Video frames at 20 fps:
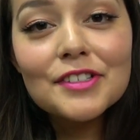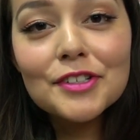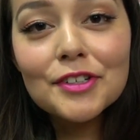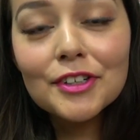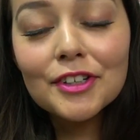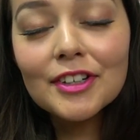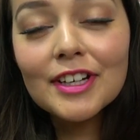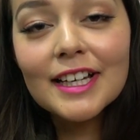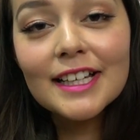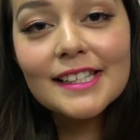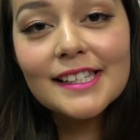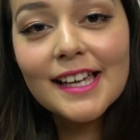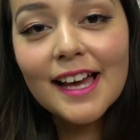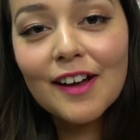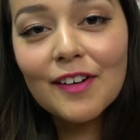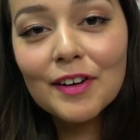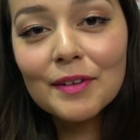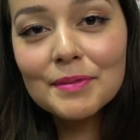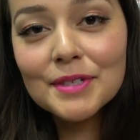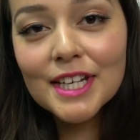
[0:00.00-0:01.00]
show you guys
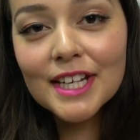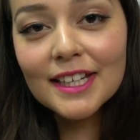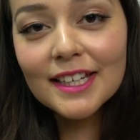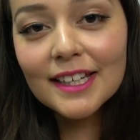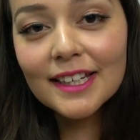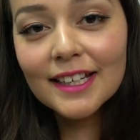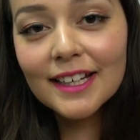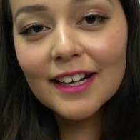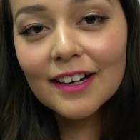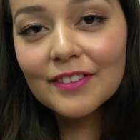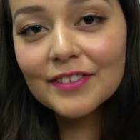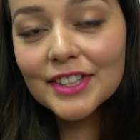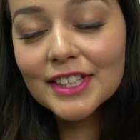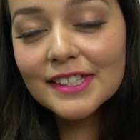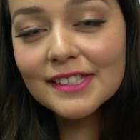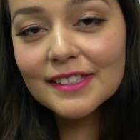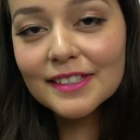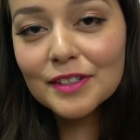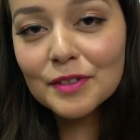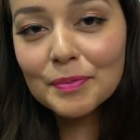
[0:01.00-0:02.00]
how I'm taking care of
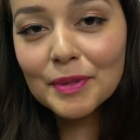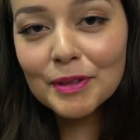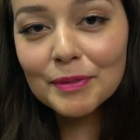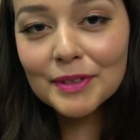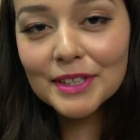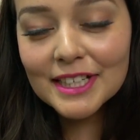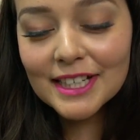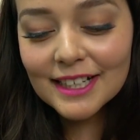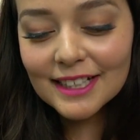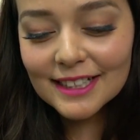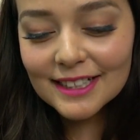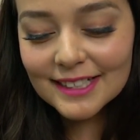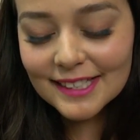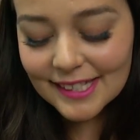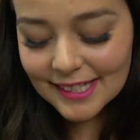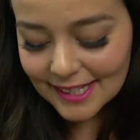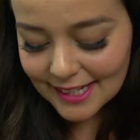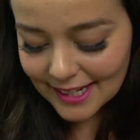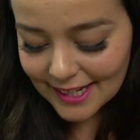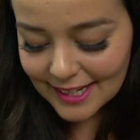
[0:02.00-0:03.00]
these little baby
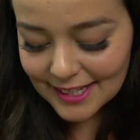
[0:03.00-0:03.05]
ducks.